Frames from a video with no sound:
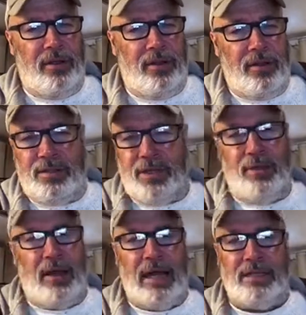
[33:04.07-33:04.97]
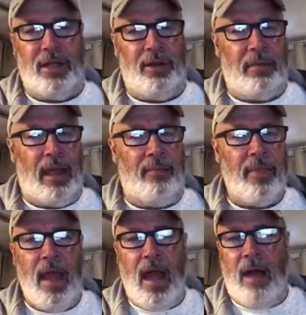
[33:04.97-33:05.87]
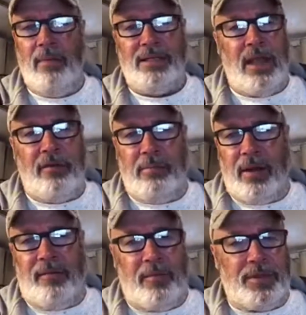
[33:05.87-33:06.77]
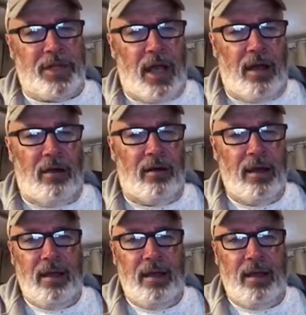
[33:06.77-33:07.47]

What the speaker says: you guys here, man. I miss everybody from the show.